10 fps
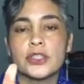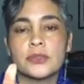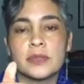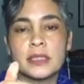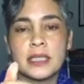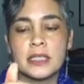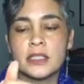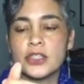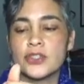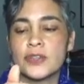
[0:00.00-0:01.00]
to
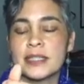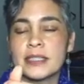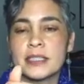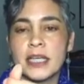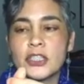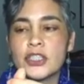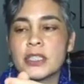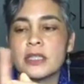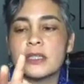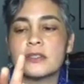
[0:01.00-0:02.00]
release stress and
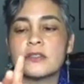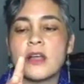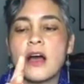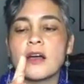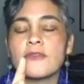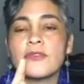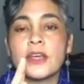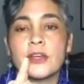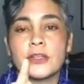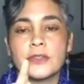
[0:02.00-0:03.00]
tension in these long
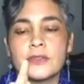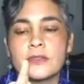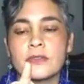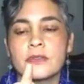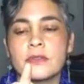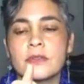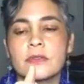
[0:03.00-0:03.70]
fingers.